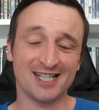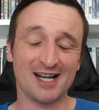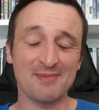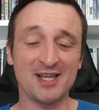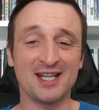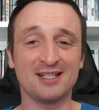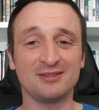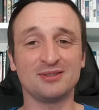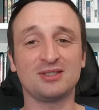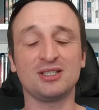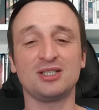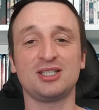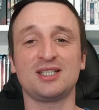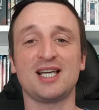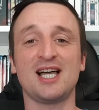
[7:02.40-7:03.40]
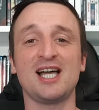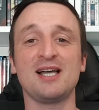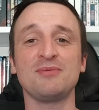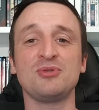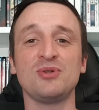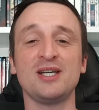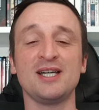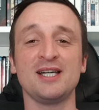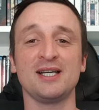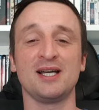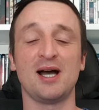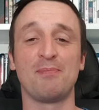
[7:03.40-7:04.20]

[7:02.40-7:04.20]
I mean, there's times where